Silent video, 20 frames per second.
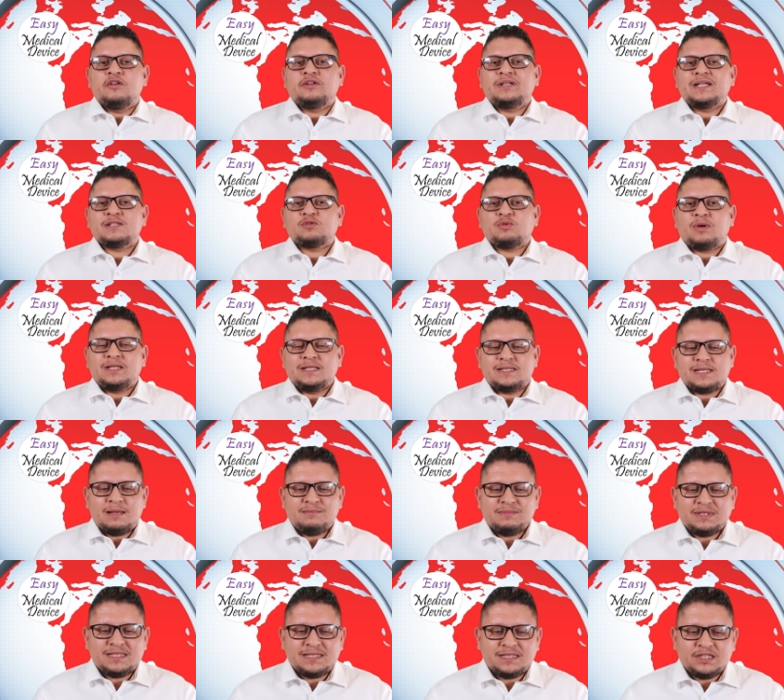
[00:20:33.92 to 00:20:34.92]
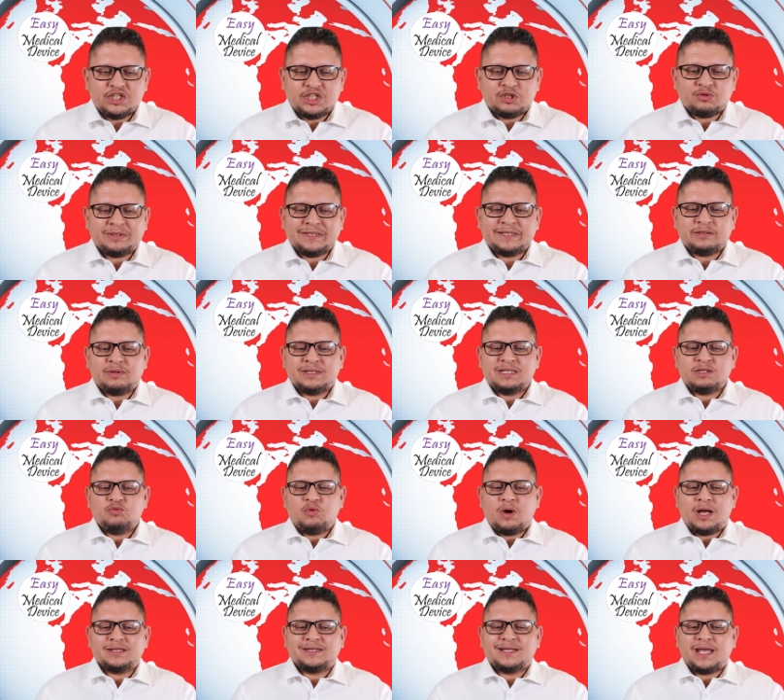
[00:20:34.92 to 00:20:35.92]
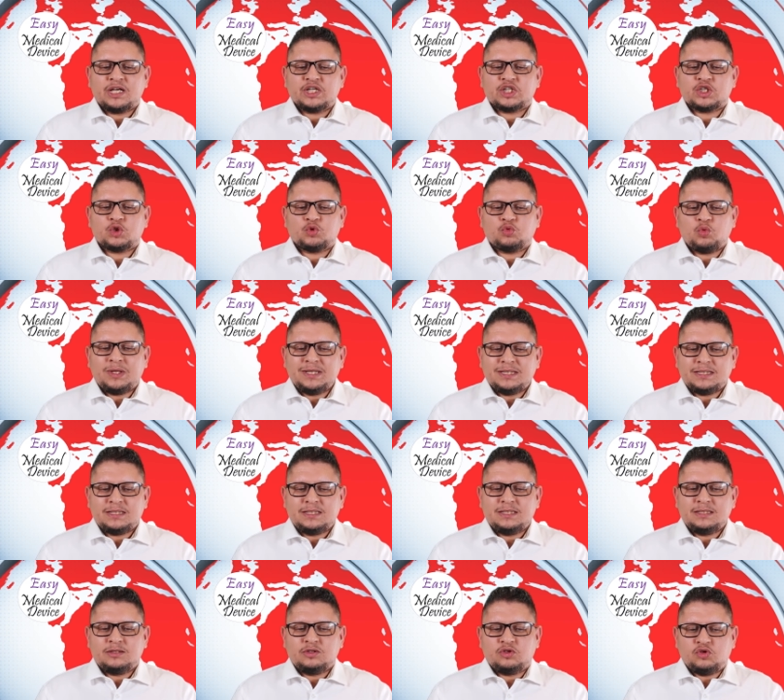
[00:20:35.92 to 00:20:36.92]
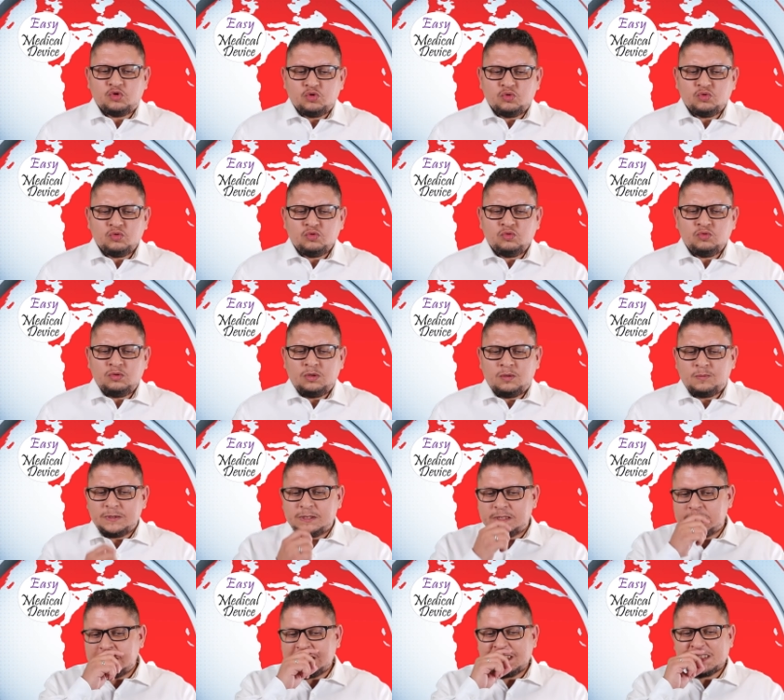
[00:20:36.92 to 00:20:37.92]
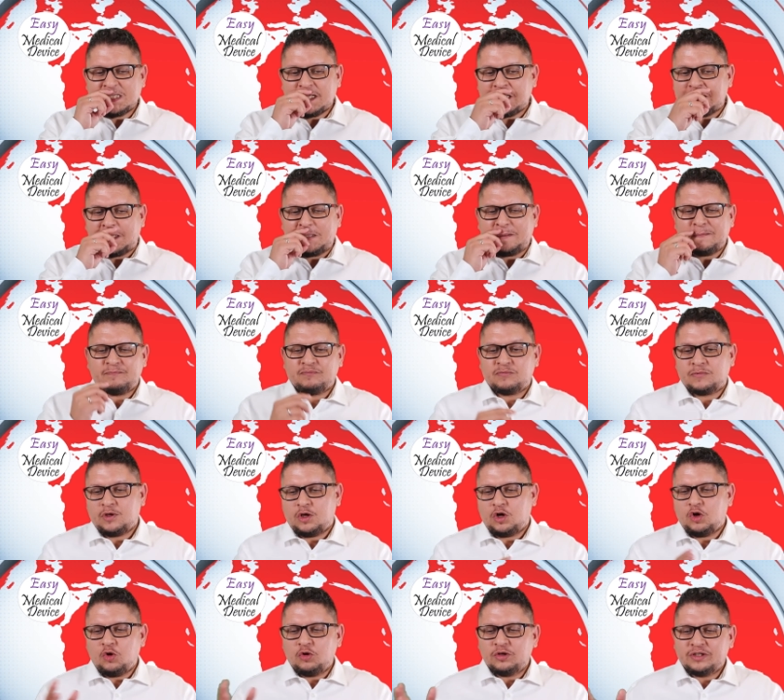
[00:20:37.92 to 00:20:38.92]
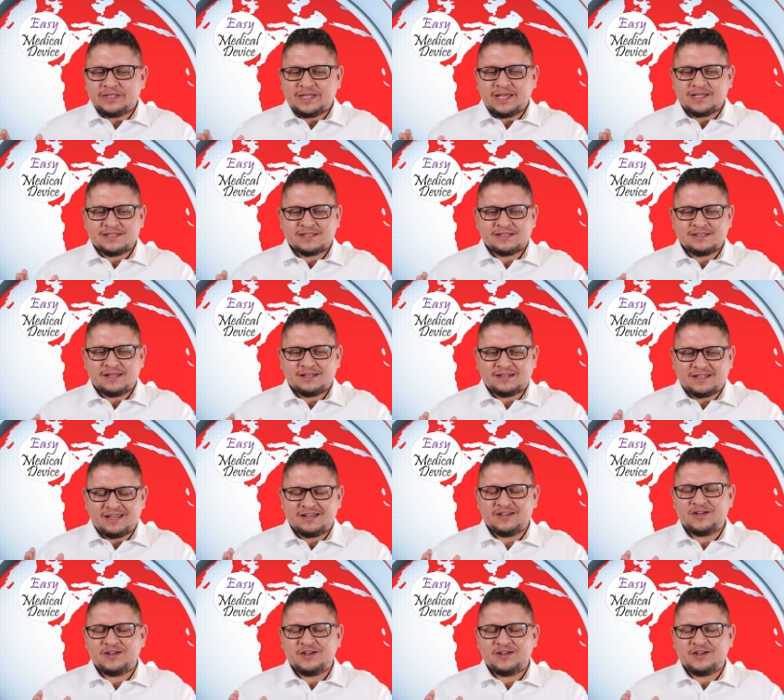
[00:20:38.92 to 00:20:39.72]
The next one is MDCG 2021-22, which is um, a long text,